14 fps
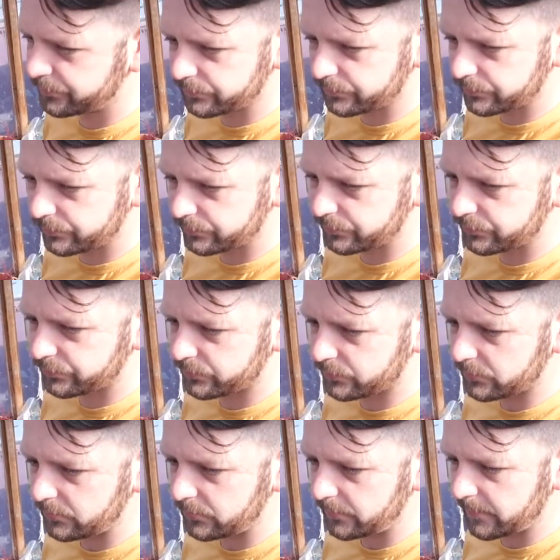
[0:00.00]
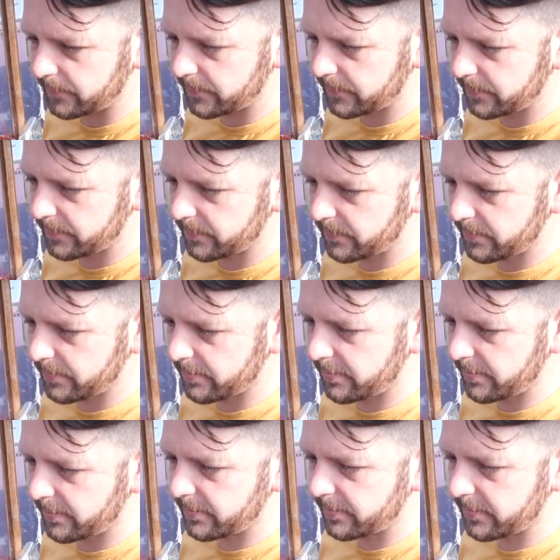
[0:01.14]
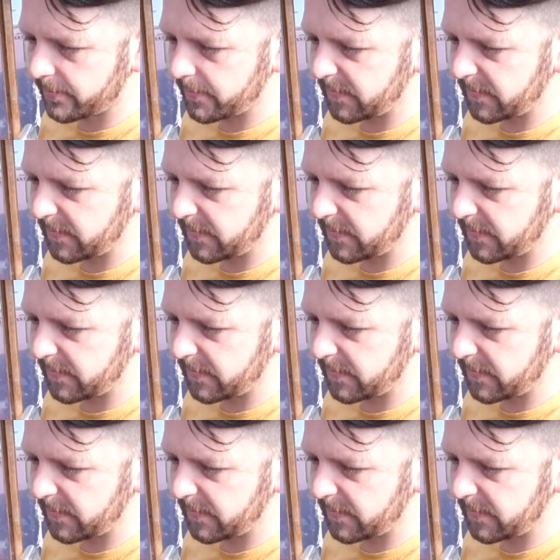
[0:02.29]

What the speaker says: Nothing is said.